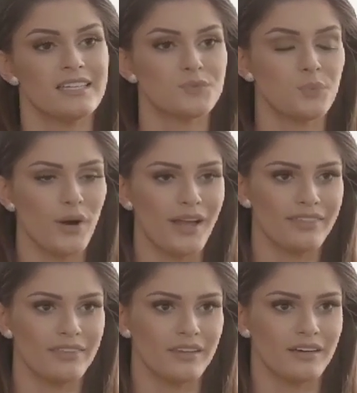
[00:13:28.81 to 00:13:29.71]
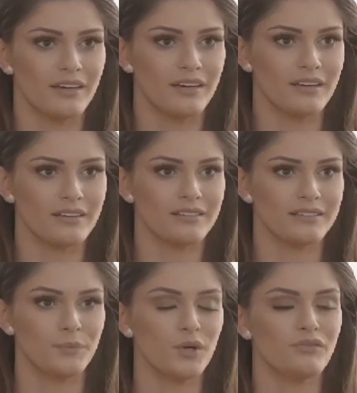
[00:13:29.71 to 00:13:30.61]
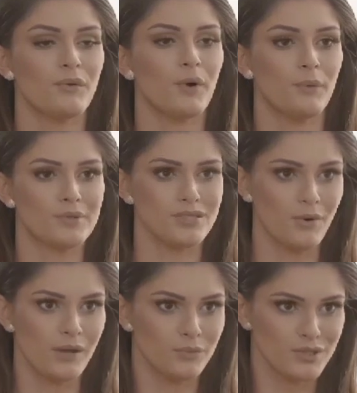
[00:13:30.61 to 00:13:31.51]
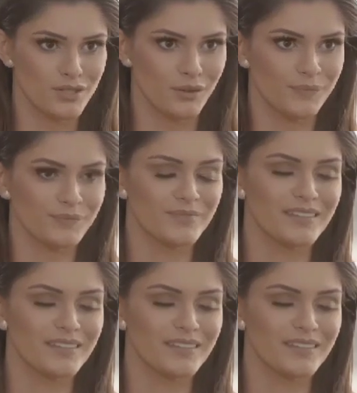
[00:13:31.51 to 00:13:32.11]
spread the beautiful purpose around Brazil